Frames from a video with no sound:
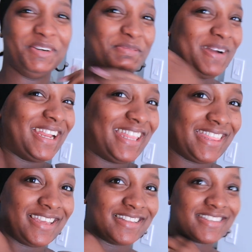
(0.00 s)
don't mind
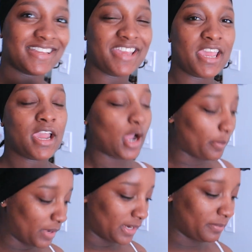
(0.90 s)
these. I
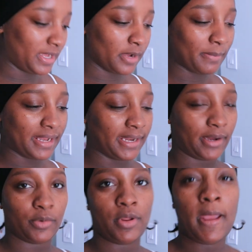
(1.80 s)
braided my hair back
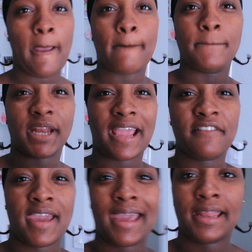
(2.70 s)
down. But I've
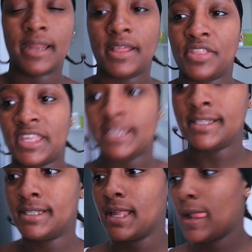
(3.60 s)
had
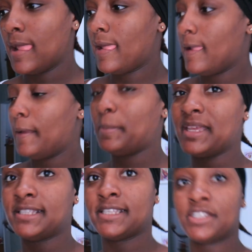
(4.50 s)
these
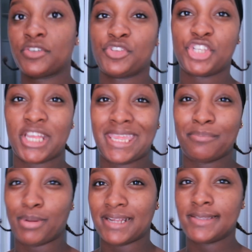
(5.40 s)
pieces of chicken
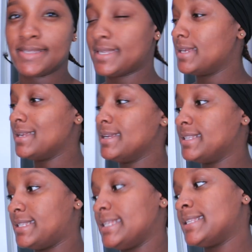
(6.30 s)
breast
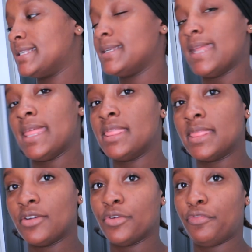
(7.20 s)
seasoned in
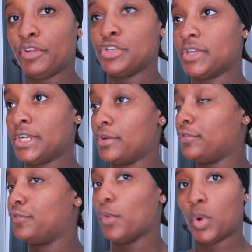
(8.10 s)
the refrigerator
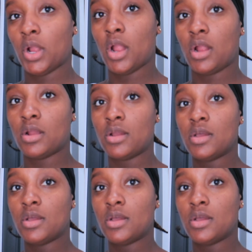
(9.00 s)
for